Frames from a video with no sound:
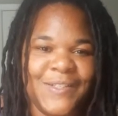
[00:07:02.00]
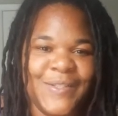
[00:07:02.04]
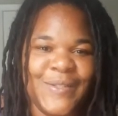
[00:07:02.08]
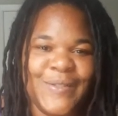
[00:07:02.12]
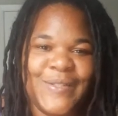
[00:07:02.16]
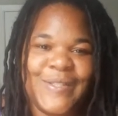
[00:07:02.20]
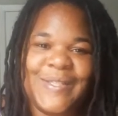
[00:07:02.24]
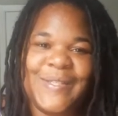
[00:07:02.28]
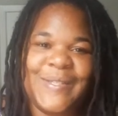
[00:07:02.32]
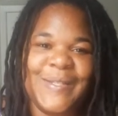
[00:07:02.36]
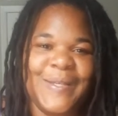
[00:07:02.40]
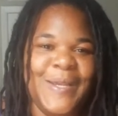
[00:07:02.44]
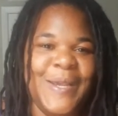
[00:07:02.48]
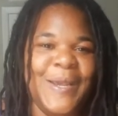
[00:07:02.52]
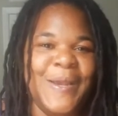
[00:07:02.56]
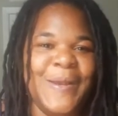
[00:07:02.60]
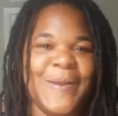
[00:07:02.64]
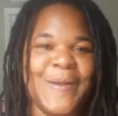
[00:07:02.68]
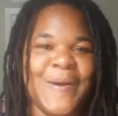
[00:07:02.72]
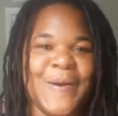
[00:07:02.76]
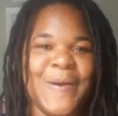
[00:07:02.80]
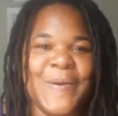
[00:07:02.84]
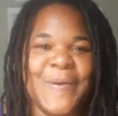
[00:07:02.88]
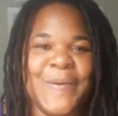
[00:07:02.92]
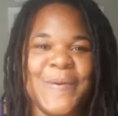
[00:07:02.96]
just to, you
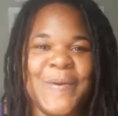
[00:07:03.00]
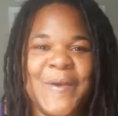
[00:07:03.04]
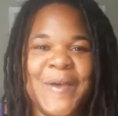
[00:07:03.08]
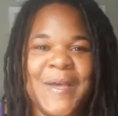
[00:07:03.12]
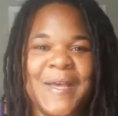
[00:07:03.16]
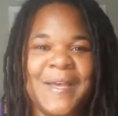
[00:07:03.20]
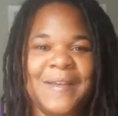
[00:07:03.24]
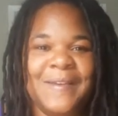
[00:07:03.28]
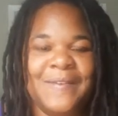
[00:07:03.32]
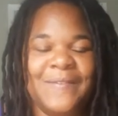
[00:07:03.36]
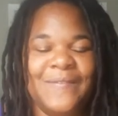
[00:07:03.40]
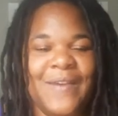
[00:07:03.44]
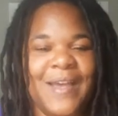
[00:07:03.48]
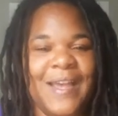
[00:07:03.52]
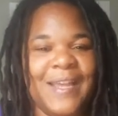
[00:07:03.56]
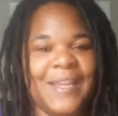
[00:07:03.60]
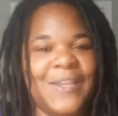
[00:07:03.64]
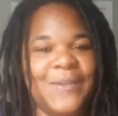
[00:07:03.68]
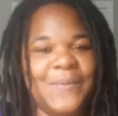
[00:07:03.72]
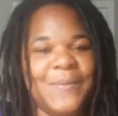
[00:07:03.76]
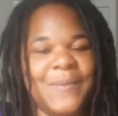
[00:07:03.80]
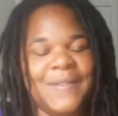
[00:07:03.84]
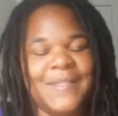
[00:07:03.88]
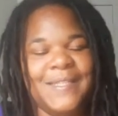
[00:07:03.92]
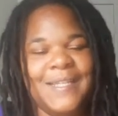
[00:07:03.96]
know,
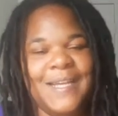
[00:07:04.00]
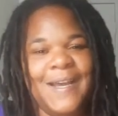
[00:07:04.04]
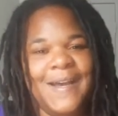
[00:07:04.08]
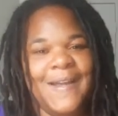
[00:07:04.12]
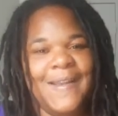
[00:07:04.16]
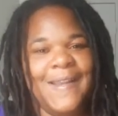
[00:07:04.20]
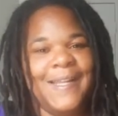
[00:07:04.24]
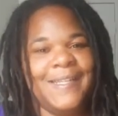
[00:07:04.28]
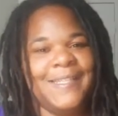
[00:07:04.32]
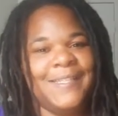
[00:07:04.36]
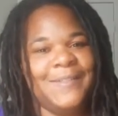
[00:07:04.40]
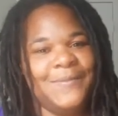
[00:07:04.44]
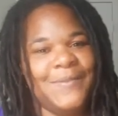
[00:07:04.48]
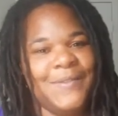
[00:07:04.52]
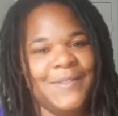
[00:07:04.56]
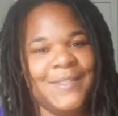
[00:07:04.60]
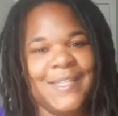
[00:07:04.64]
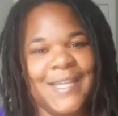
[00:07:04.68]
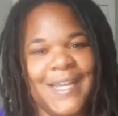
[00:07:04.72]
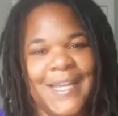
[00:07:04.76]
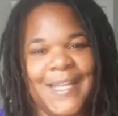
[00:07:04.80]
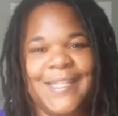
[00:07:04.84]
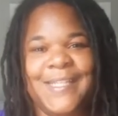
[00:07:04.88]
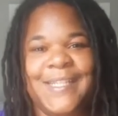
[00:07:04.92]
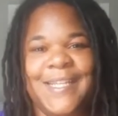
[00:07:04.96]
vacuum a child out your
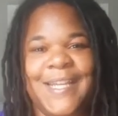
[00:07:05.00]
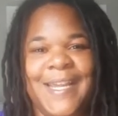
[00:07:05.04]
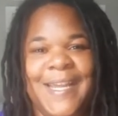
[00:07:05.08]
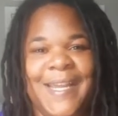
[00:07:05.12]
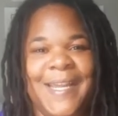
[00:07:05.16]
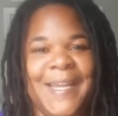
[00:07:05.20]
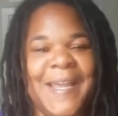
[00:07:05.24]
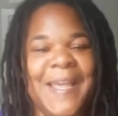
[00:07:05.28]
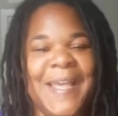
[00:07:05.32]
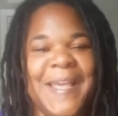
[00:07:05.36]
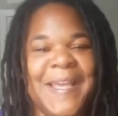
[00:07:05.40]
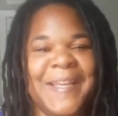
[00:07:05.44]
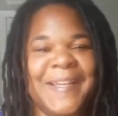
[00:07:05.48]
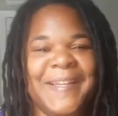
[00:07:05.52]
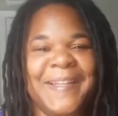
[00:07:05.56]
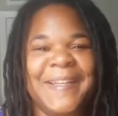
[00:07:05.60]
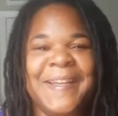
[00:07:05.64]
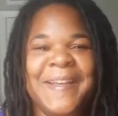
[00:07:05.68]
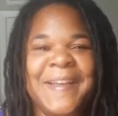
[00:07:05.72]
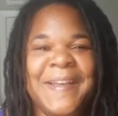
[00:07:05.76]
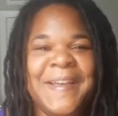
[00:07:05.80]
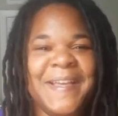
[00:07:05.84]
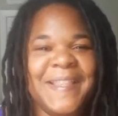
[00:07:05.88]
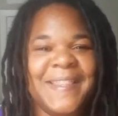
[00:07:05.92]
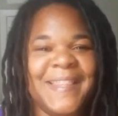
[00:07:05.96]
vajayjay,
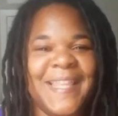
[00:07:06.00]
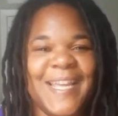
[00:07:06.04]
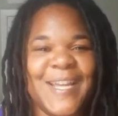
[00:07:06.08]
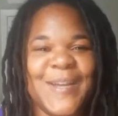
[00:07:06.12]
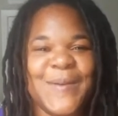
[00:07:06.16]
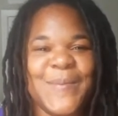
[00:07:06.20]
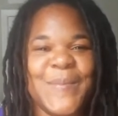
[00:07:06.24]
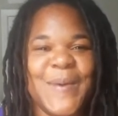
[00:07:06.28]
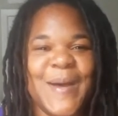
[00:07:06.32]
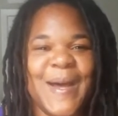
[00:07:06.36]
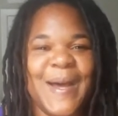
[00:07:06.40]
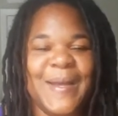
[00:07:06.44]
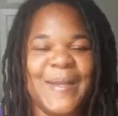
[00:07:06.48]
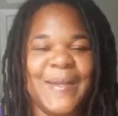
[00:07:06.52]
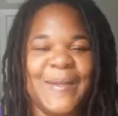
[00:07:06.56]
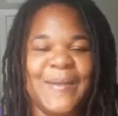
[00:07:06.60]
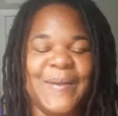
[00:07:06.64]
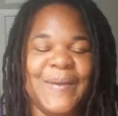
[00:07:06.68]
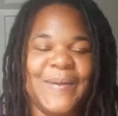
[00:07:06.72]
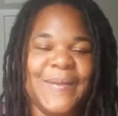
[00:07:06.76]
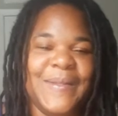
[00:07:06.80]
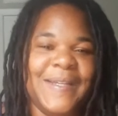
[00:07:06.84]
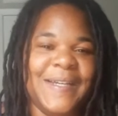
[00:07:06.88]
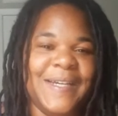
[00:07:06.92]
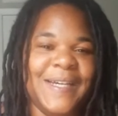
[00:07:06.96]
think about, you
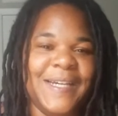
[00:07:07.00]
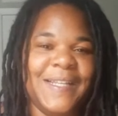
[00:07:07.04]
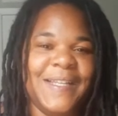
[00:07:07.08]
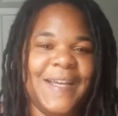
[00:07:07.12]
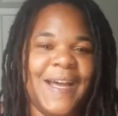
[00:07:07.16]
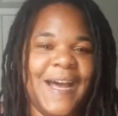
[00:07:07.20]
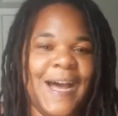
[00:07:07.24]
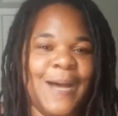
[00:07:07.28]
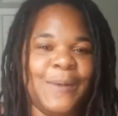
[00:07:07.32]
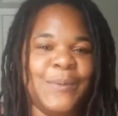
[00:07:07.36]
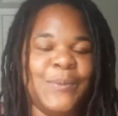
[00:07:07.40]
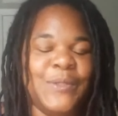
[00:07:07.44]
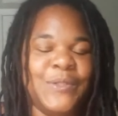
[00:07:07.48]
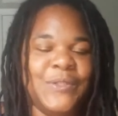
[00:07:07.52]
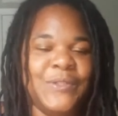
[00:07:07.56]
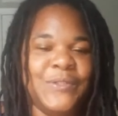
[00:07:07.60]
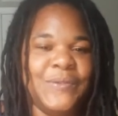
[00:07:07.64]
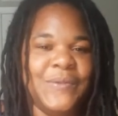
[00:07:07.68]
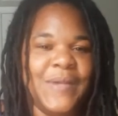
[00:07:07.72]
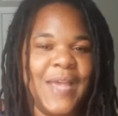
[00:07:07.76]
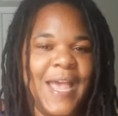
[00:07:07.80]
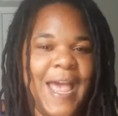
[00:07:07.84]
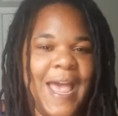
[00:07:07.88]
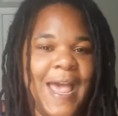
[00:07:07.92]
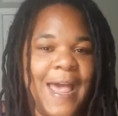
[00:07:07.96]
know, the other options
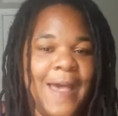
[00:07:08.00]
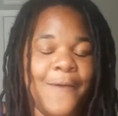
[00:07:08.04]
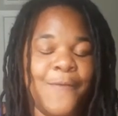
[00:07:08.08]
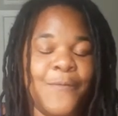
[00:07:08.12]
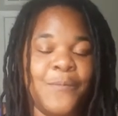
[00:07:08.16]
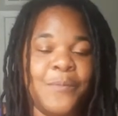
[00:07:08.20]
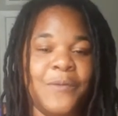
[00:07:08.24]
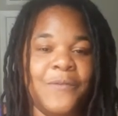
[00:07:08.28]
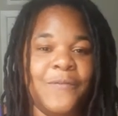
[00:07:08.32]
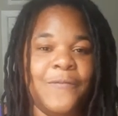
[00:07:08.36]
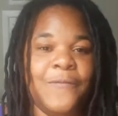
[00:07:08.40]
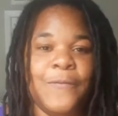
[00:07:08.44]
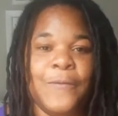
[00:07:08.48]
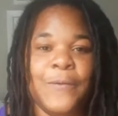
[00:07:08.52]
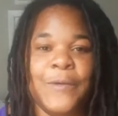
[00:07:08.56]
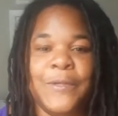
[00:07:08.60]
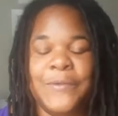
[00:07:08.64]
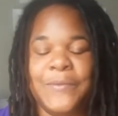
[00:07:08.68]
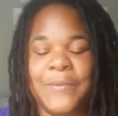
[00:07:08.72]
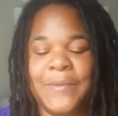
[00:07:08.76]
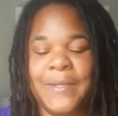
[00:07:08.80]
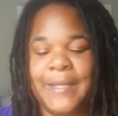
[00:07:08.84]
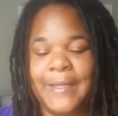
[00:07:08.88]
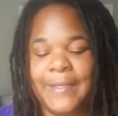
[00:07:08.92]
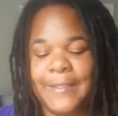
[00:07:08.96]
you have before
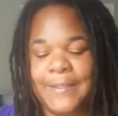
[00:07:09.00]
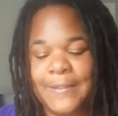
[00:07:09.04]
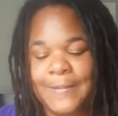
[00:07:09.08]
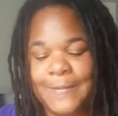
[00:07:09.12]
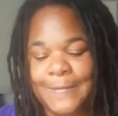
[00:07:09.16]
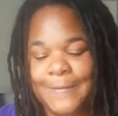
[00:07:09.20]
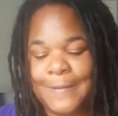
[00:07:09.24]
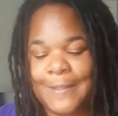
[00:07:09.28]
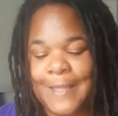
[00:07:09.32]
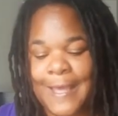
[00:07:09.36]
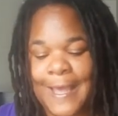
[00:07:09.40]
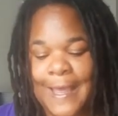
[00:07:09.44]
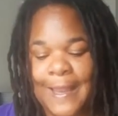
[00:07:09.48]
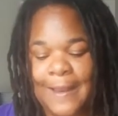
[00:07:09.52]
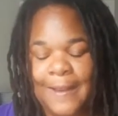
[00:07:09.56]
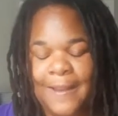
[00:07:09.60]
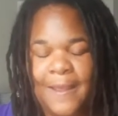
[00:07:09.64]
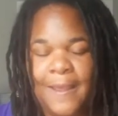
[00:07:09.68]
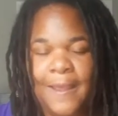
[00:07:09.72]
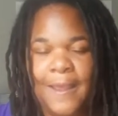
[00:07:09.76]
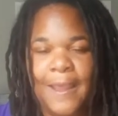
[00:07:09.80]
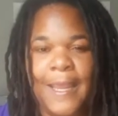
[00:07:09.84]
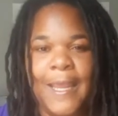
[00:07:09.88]
you get to that.